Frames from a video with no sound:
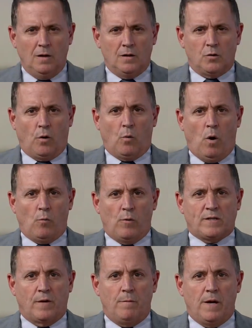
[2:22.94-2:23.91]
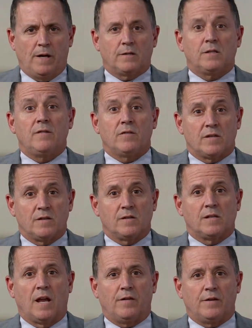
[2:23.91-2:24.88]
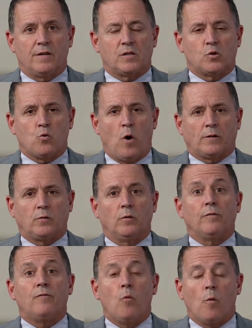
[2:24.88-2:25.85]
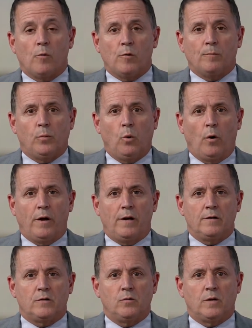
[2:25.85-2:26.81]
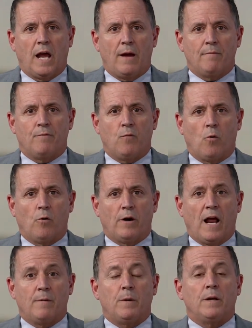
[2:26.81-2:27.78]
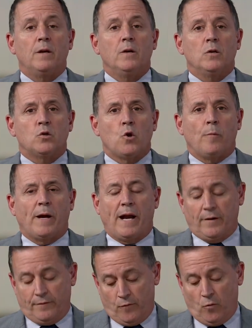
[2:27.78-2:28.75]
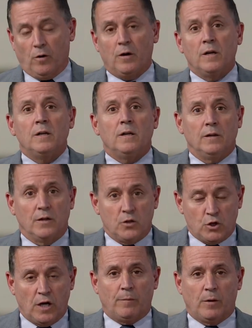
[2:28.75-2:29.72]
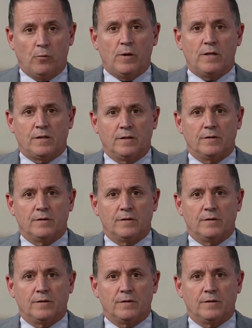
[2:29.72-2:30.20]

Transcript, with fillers: During one recent meeting, Stephenson said the disgruntled former employees who came forward had been terminated for legitimate reasons.